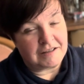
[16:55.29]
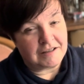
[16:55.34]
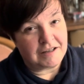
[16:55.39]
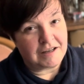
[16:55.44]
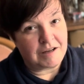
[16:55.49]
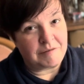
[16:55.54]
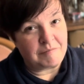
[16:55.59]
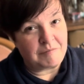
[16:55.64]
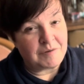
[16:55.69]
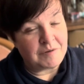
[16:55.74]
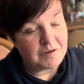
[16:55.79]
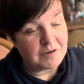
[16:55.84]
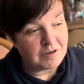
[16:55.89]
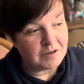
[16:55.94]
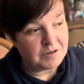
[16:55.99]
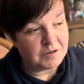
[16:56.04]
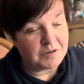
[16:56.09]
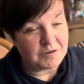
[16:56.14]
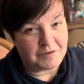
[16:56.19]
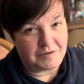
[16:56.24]
I'm not
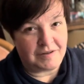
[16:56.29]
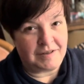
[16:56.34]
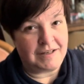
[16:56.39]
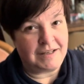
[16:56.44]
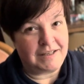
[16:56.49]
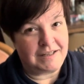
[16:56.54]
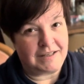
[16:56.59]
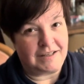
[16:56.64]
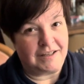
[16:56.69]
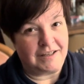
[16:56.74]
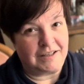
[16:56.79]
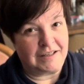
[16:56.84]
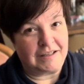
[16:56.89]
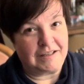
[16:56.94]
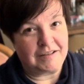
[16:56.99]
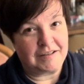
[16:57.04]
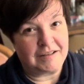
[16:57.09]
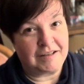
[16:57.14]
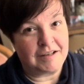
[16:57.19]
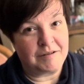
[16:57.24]
a good knitter.
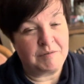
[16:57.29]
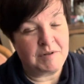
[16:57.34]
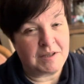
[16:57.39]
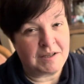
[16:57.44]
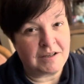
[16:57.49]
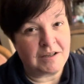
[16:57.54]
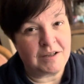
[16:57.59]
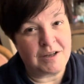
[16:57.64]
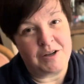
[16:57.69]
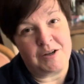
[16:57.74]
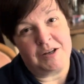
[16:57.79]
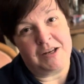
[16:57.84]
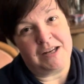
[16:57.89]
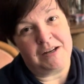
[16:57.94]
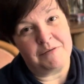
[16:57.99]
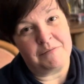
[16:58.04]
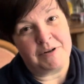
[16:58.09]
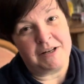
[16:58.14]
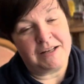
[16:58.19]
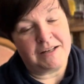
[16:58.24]
I'm still learning
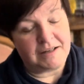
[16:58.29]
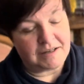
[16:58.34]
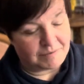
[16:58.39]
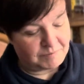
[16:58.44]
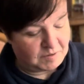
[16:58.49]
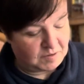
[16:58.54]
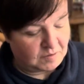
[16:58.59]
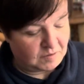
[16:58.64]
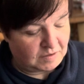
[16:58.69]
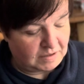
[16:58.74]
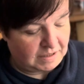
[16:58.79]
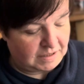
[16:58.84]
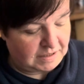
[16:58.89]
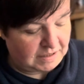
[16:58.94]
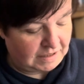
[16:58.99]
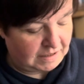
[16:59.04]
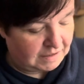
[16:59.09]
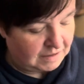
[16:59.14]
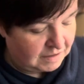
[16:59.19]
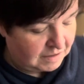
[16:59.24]
when it comes to knitting.